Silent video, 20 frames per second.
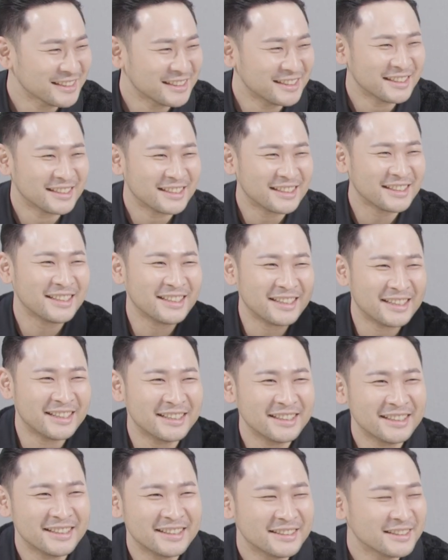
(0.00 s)

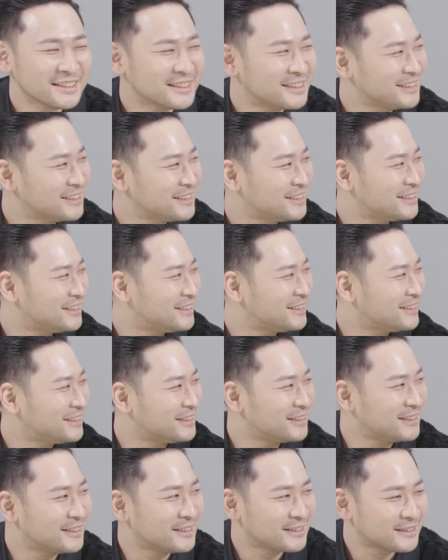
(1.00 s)

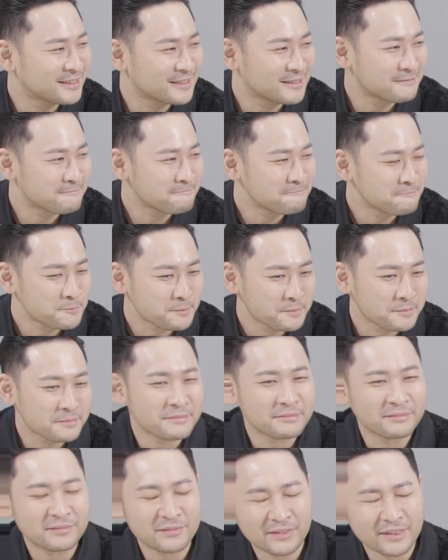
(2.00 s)

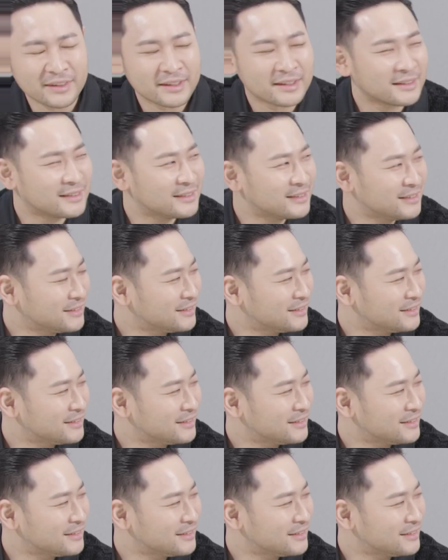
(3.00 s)
(not speaking)